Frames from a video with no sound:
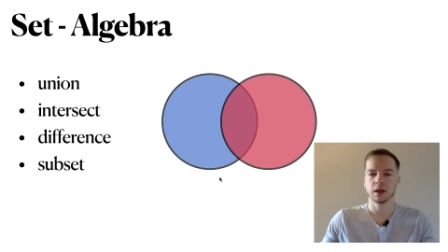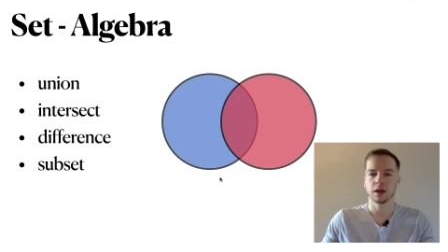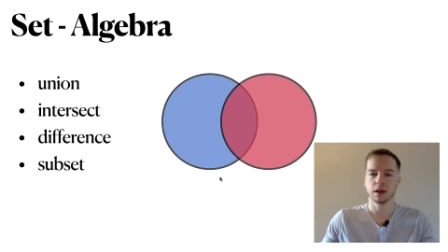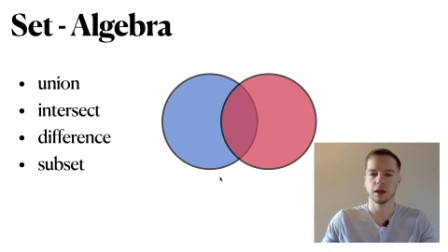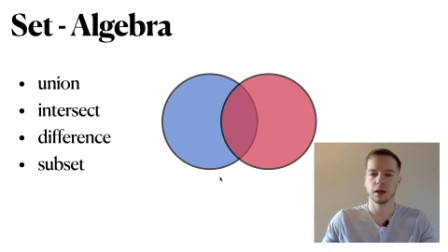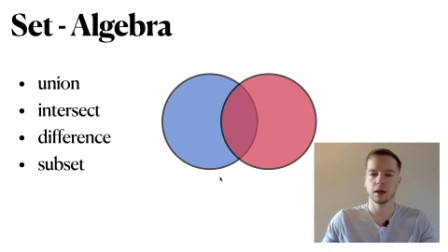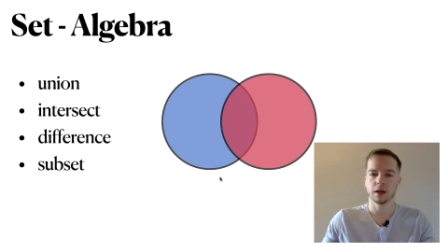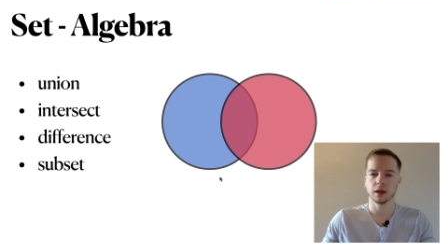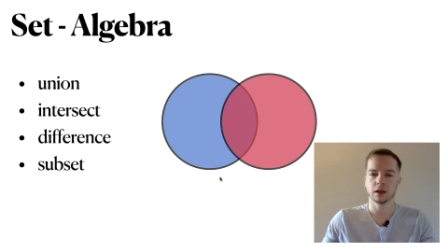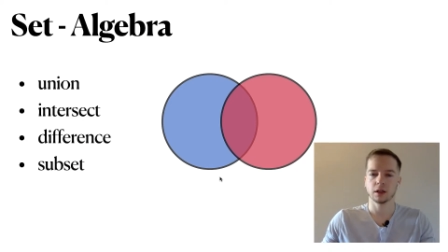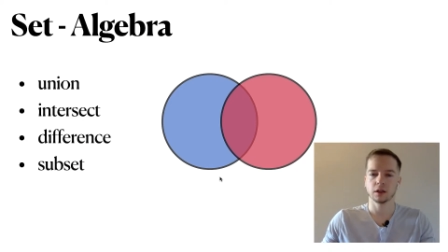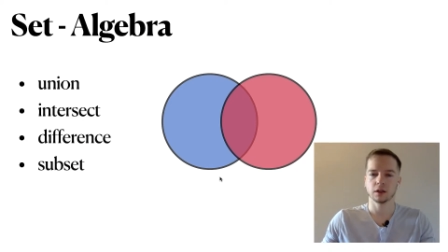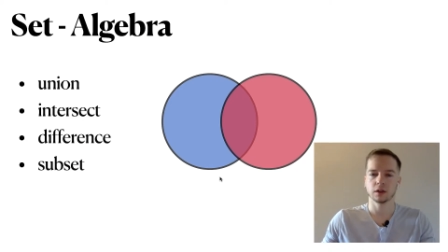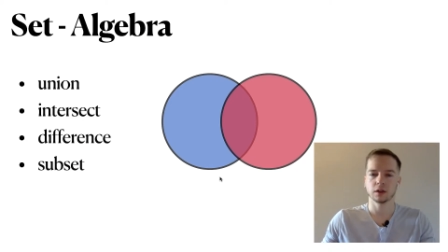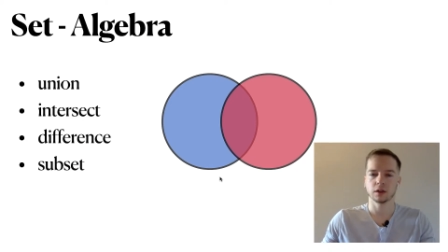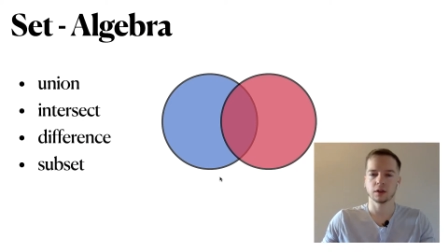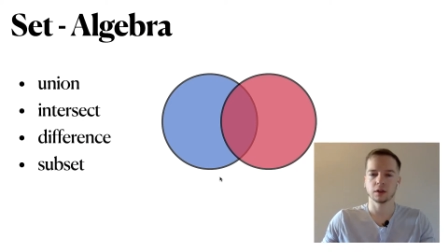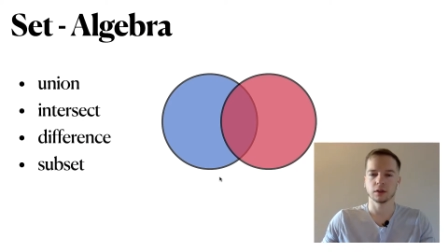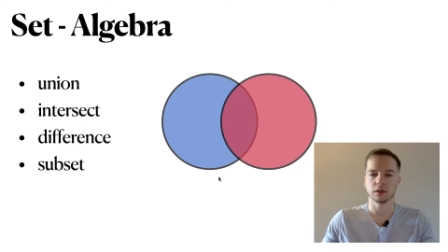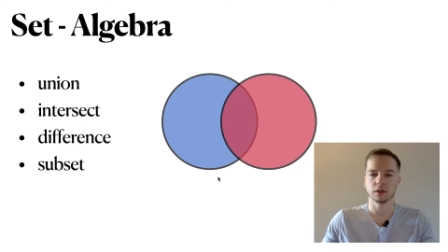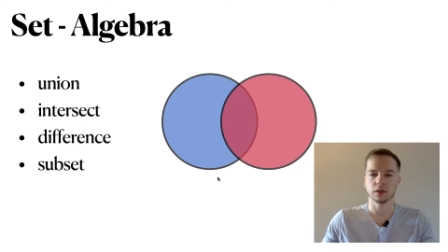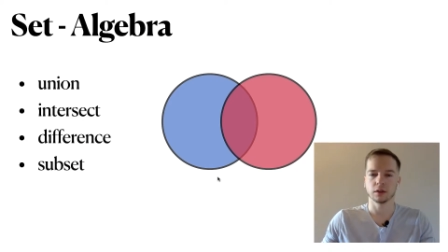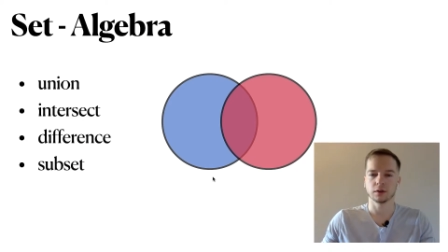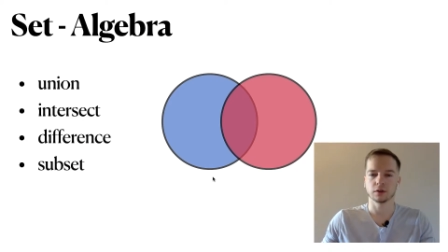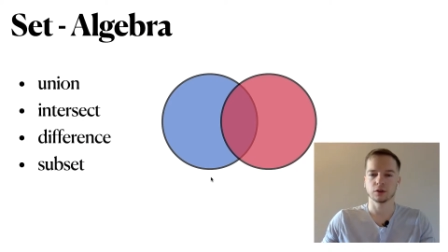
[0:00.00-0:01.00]
and
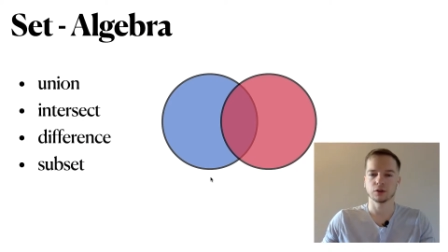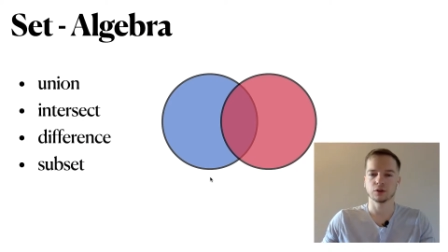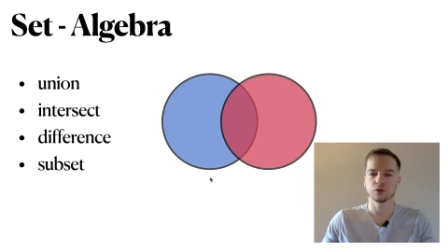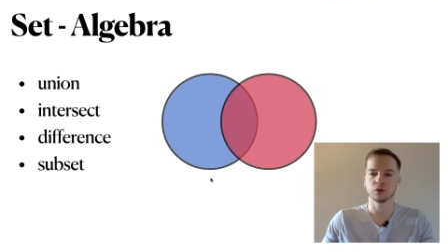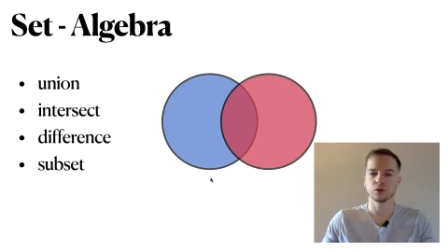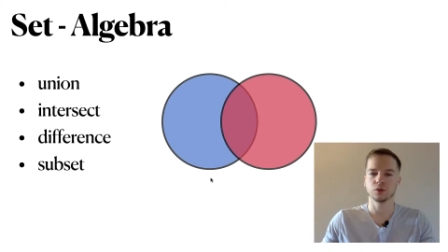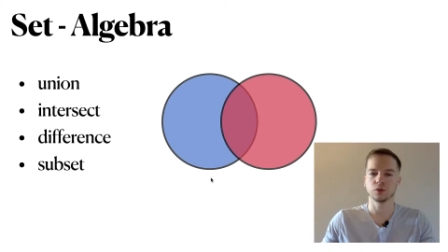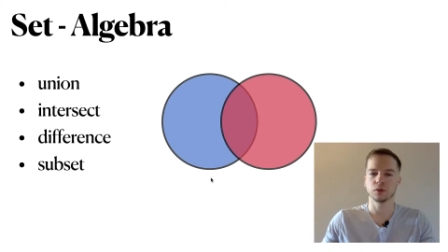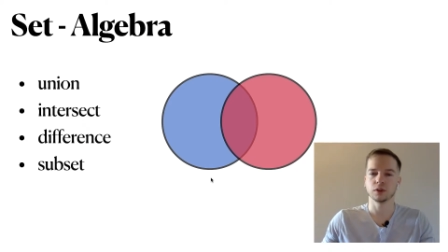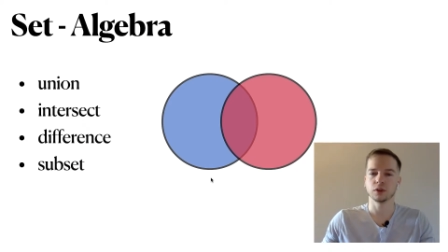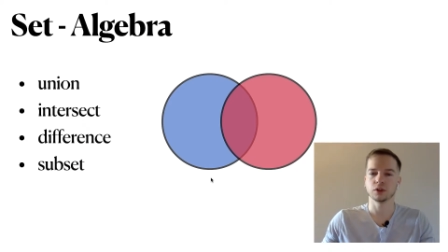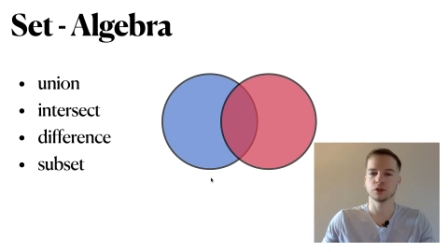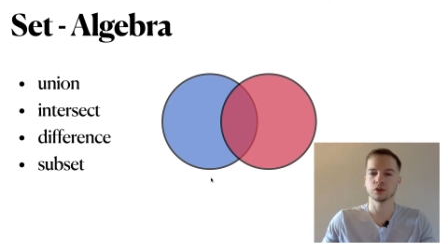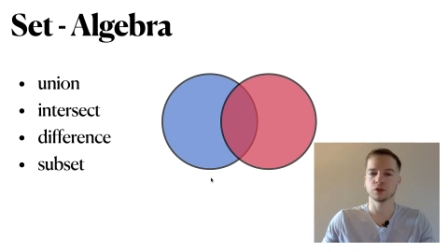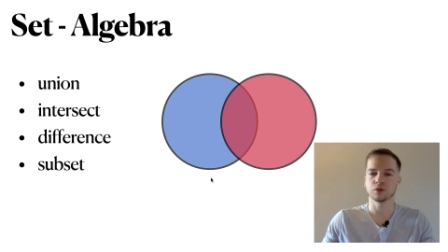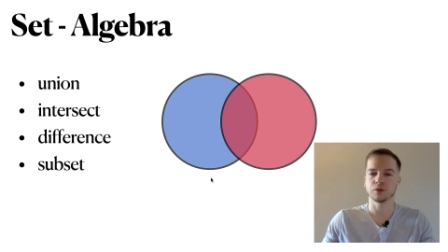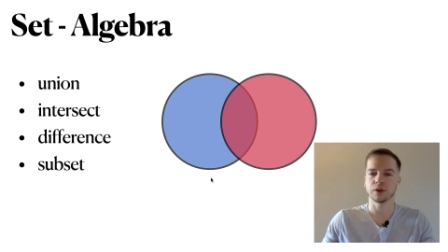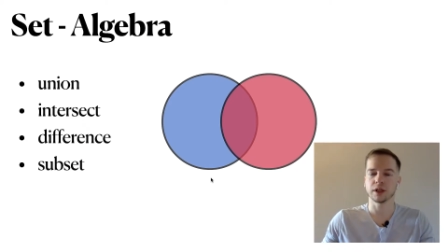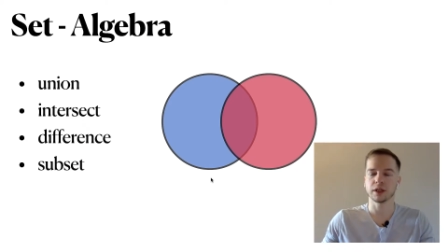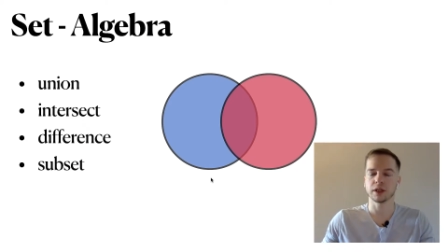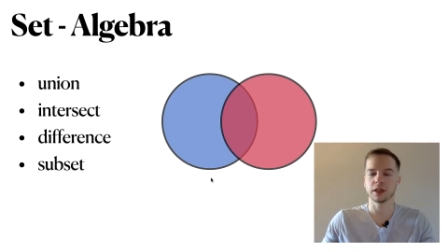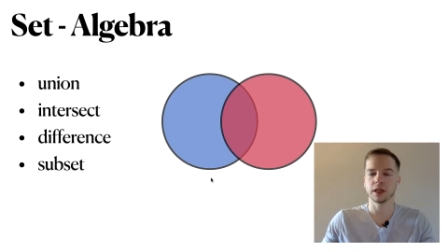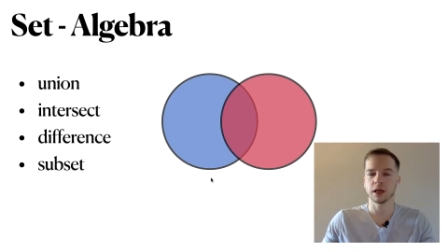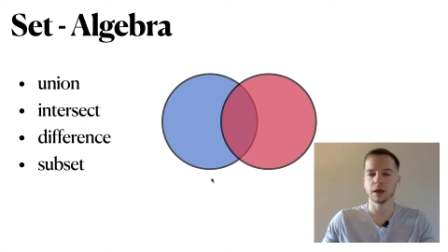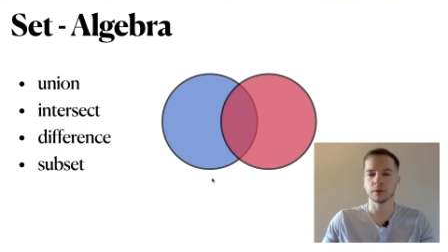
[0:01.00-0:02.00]
to
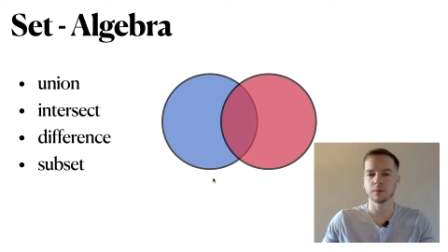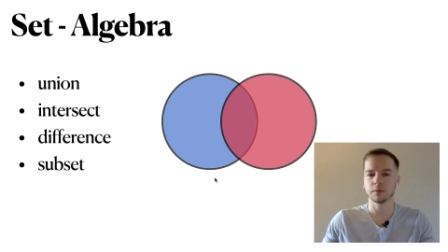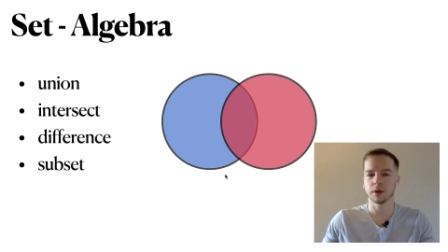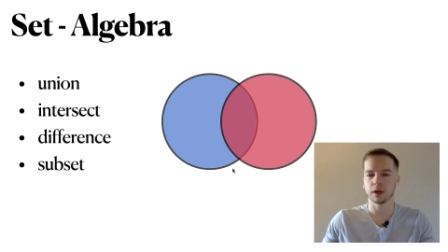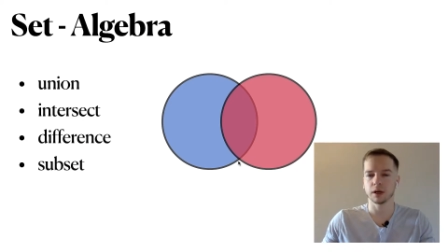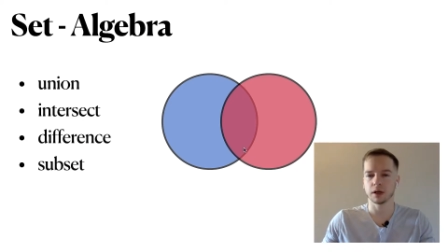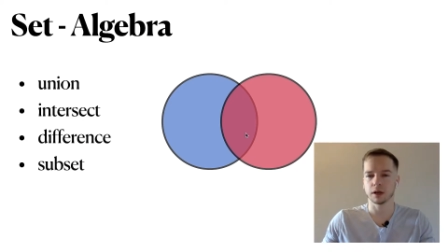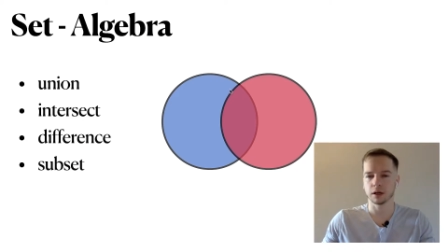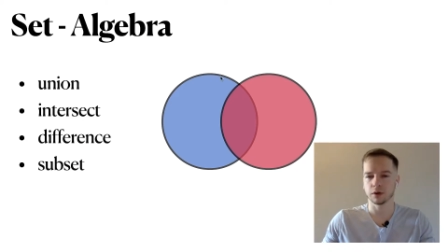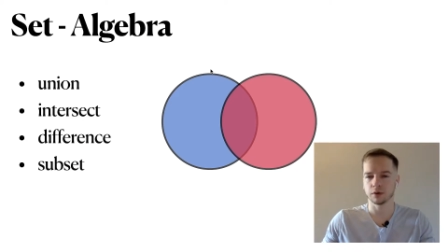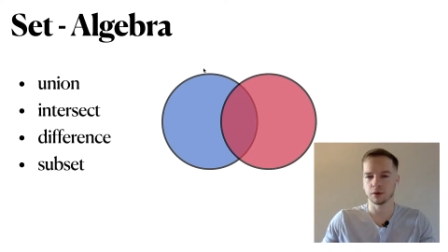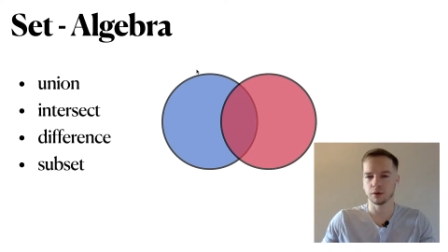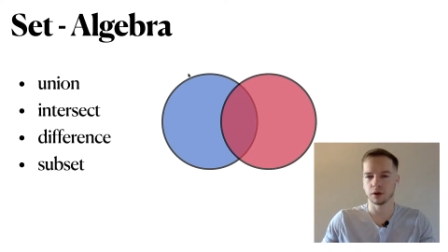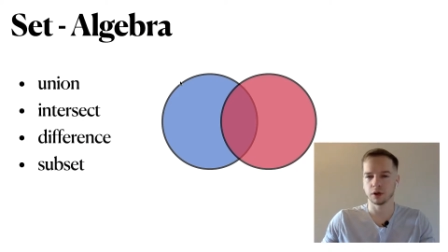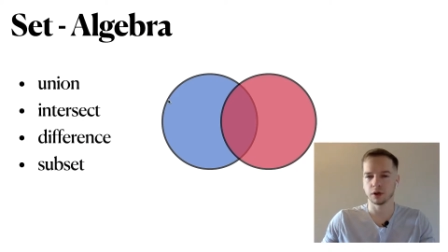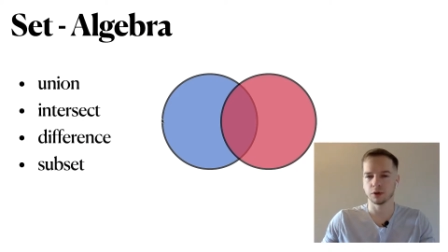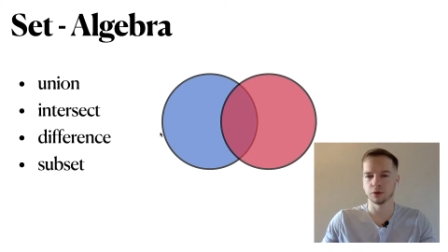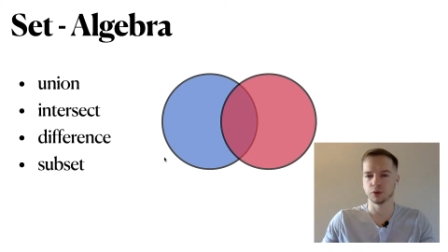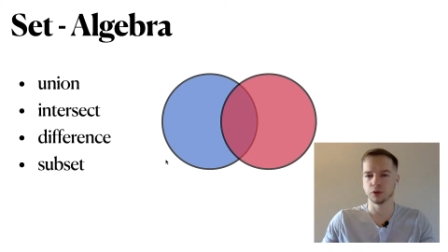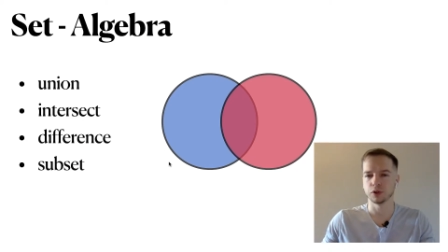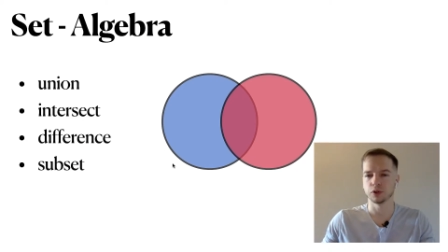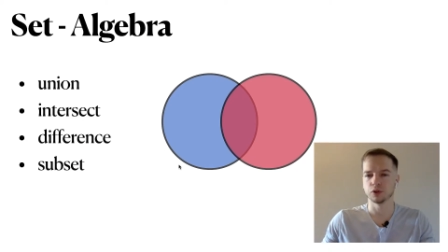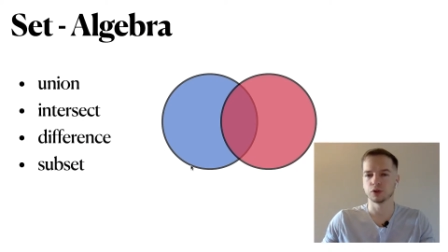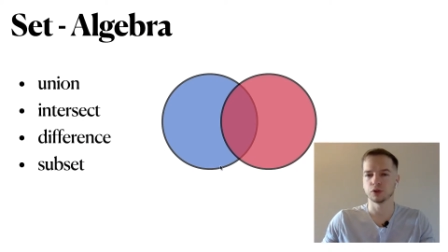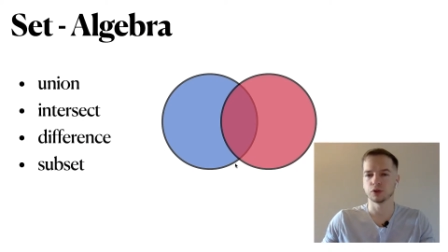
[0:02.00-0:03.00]
illustrate them, I'll
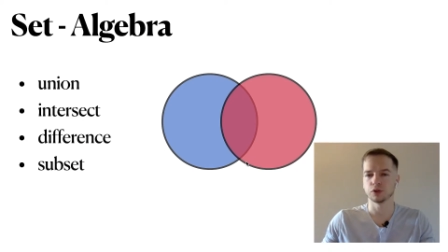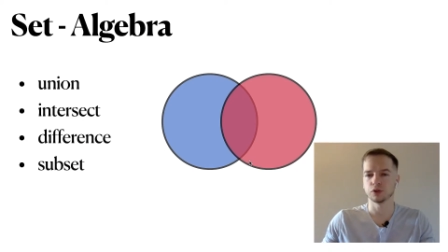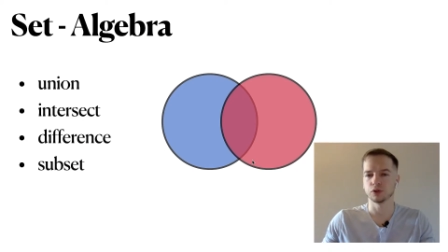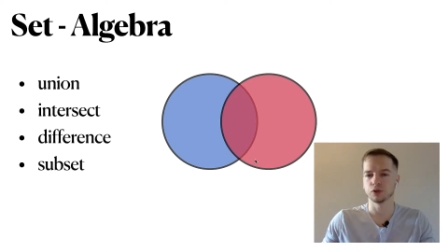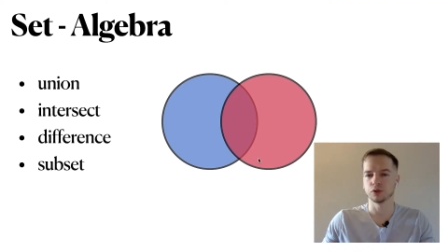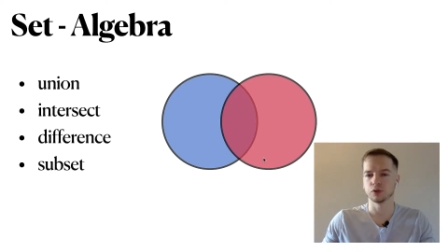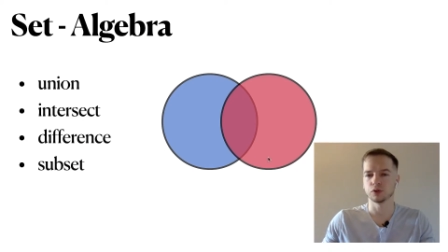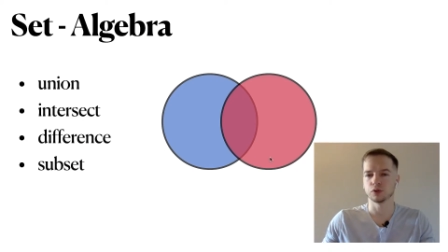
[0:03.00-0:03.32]
use two